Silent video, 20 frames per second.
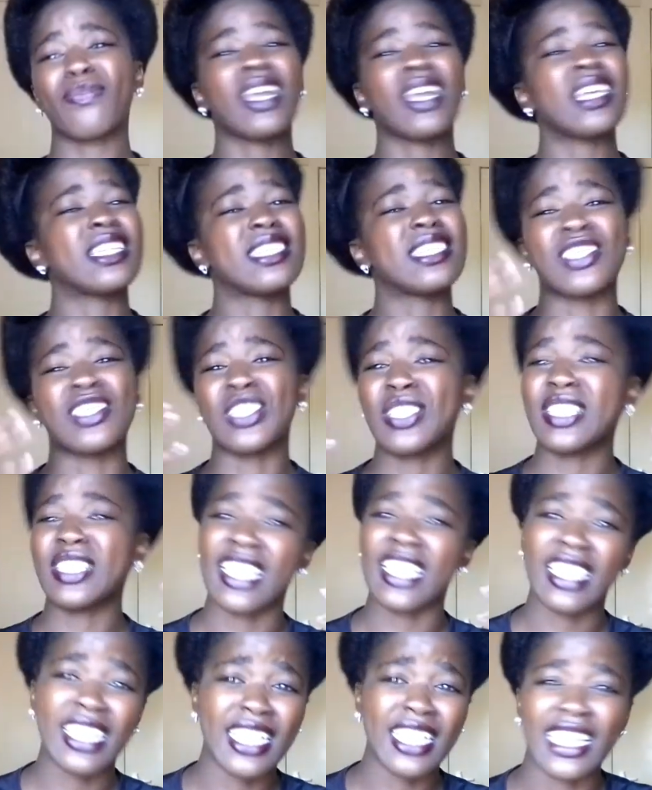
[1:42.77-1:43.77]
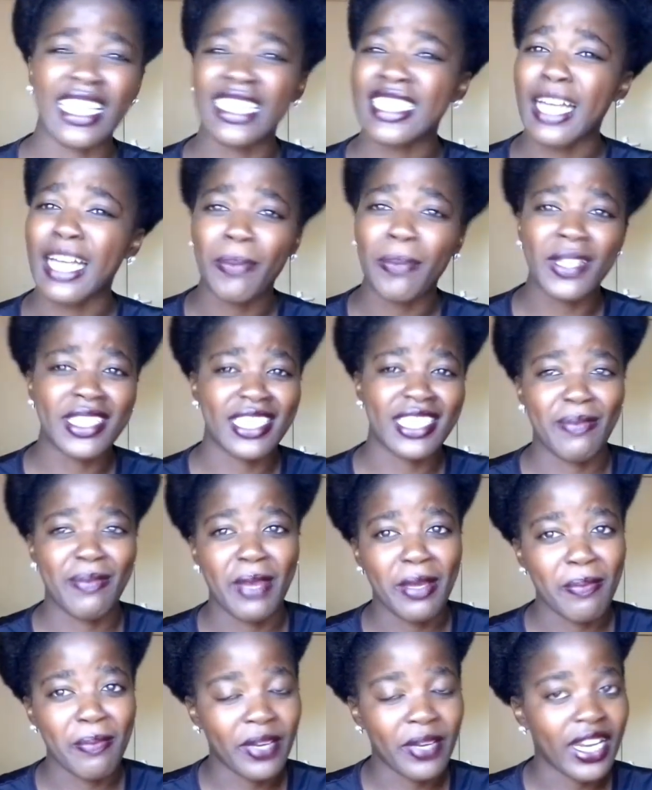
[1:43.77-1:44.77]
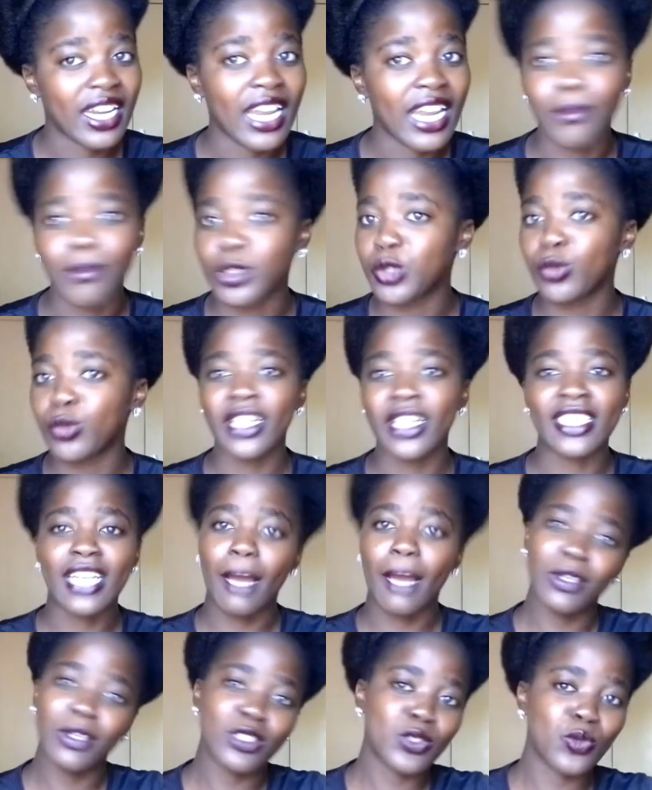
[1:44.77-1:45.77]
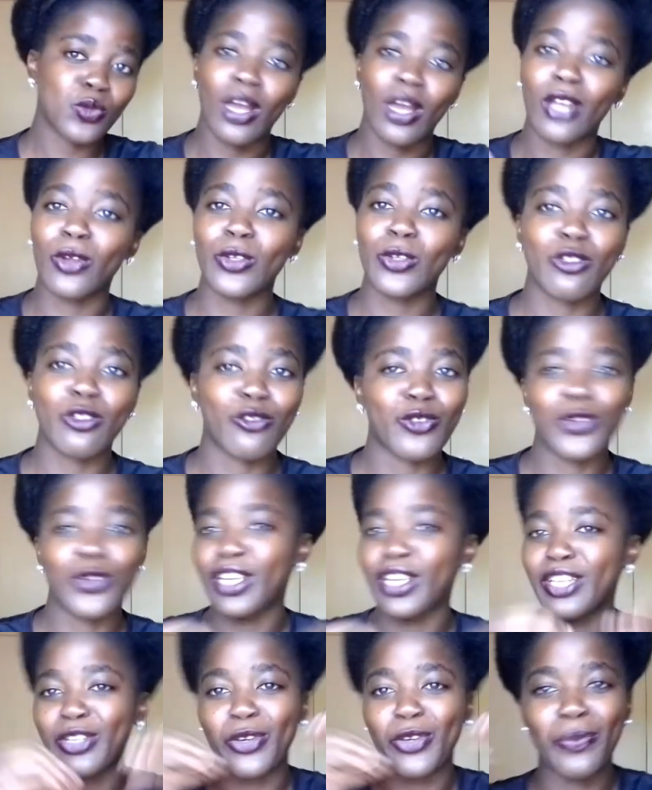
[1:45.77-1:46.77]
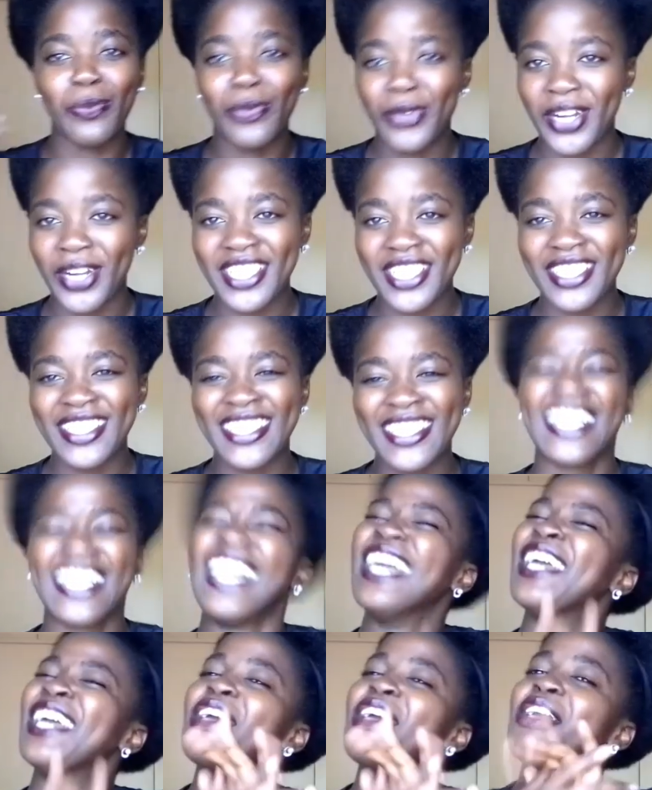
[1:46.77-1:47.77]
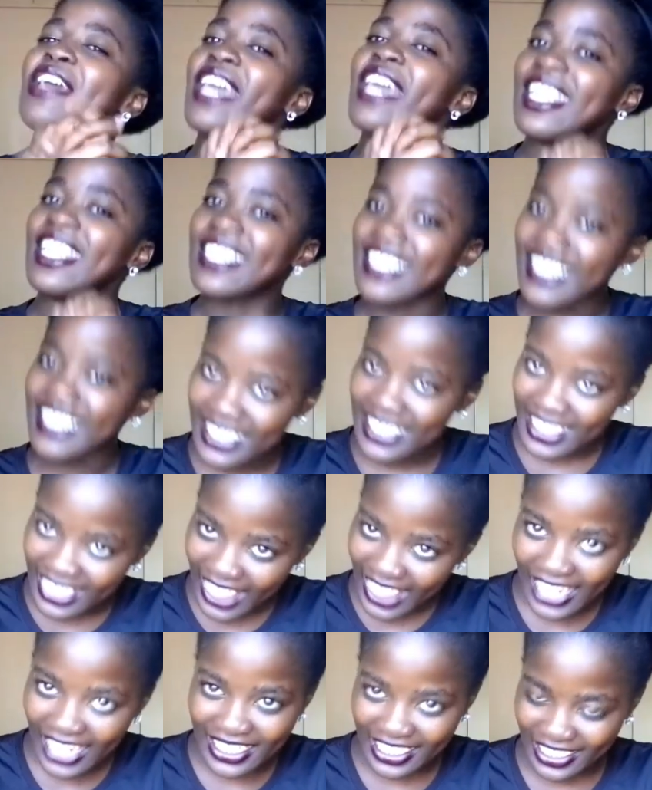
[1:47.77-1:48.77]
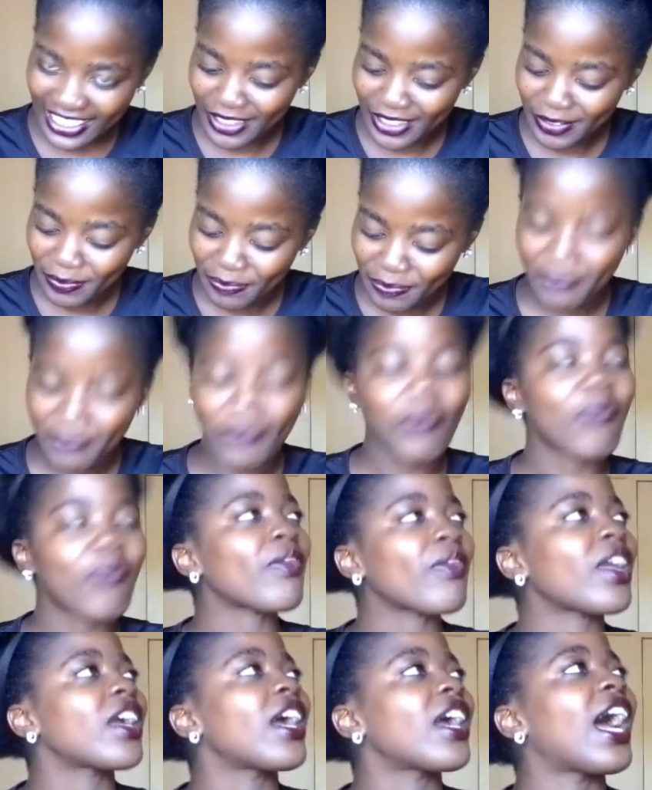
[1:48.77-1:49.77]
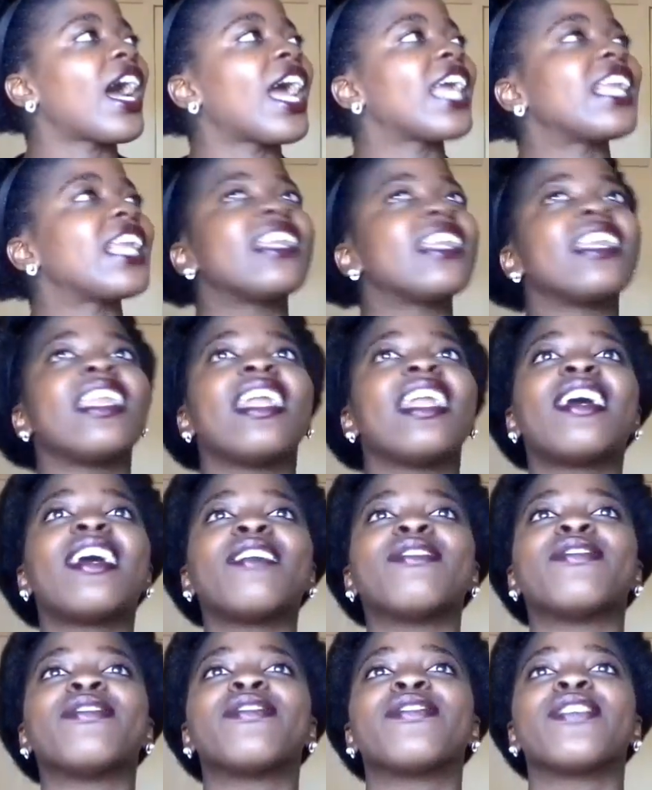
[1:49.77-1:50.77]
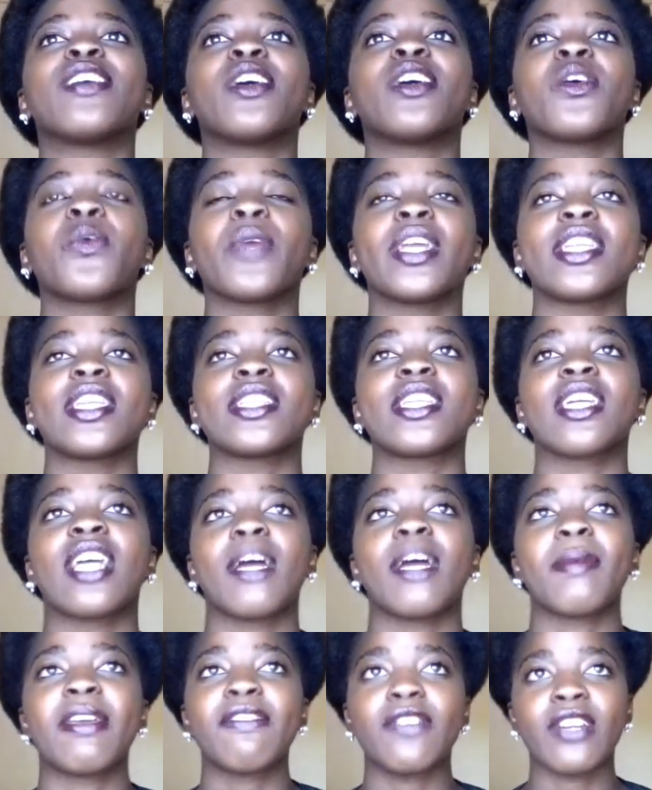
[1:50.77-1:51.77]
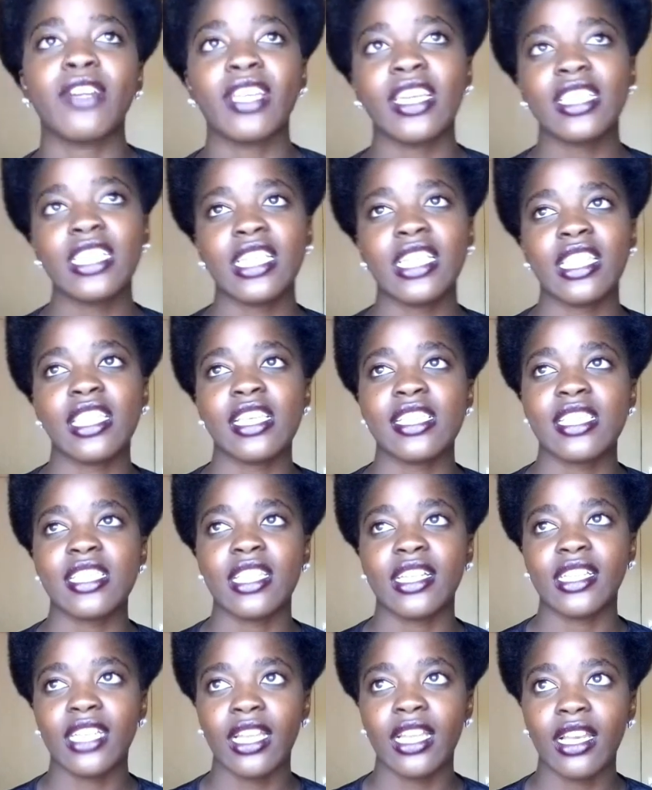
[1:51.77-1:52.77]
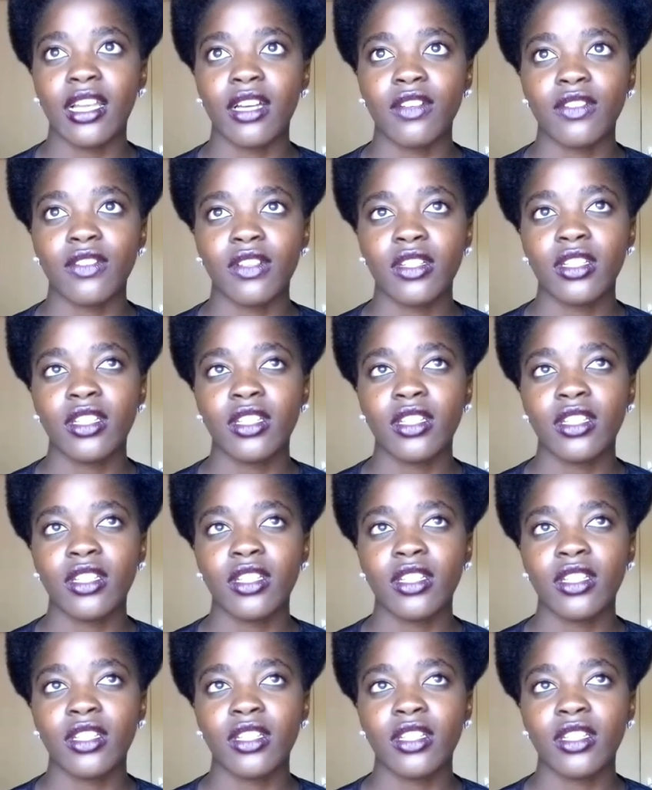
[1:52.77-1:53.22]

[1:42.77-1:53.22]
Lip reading: It is just a thing that happens in my brain. I'm sure it happens to a lot of you in your brains. Thirdly, I love, wait, am I forgetting things that I love?